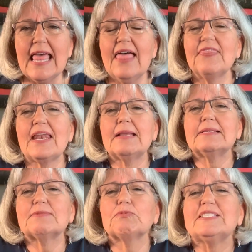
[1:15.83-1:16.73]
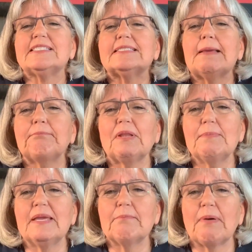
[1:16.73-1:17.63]
that it would simply be
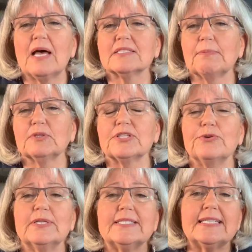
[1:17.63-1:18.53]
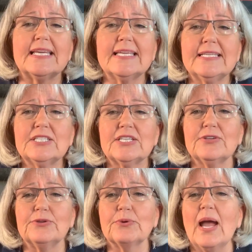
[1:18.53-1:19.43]
impossible to attend
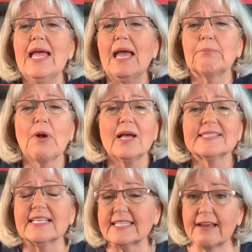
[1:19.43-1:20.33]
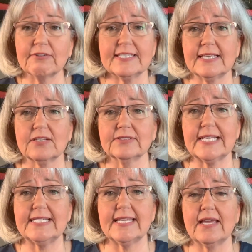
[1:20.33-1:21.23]
to and process every single
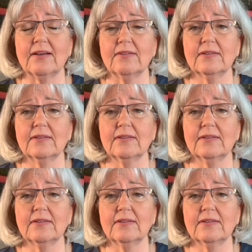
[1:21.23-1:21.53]
detail.